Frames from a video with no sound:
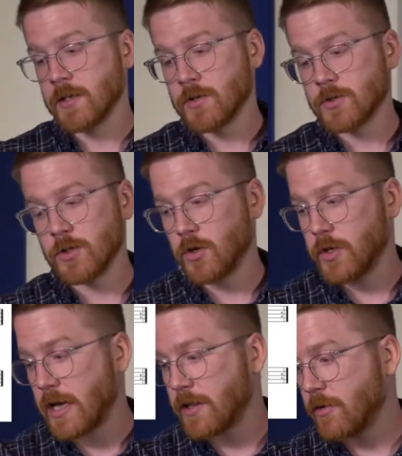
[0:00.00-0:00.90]
so
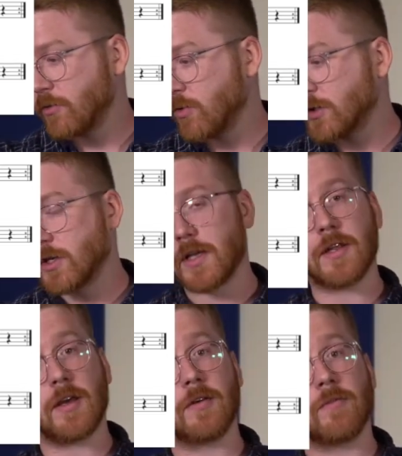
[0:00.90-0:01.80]
now that we've worked on
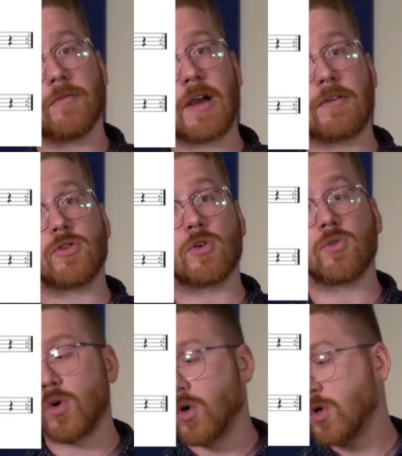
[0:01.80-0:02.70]
the 5-stroke
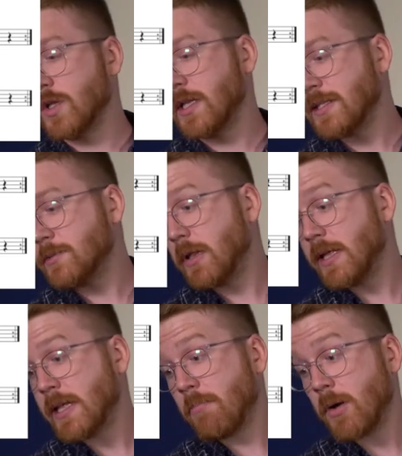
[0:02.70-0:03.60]
roll, let's play
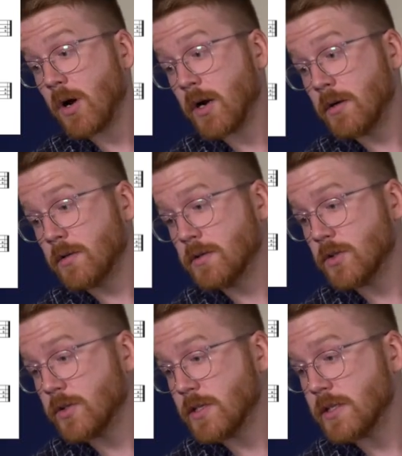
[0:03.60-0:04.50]
that bar.
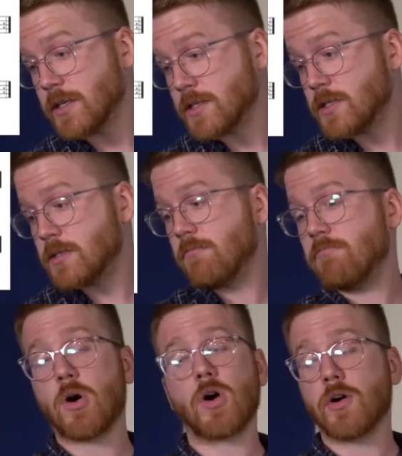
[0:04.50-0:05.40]
So this is
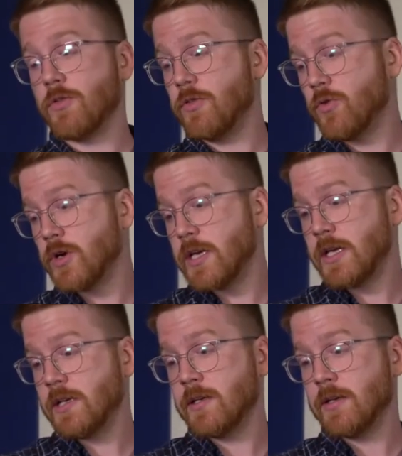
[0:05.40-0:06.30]
bar
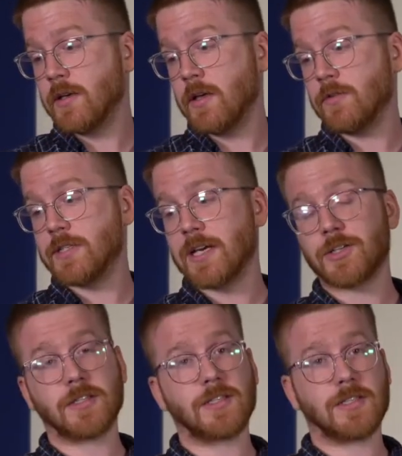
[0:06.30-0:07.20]
3 of
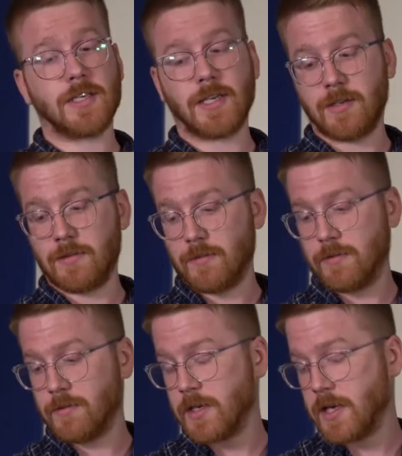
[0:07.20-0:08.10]
section C,
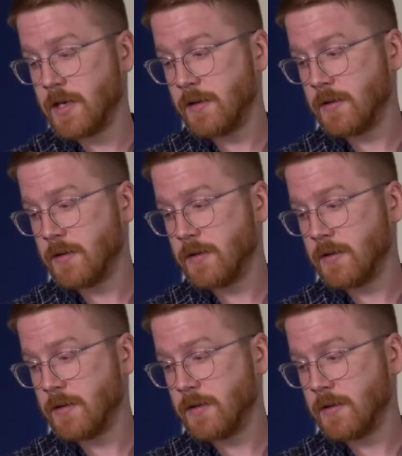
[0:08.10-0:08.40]
okay?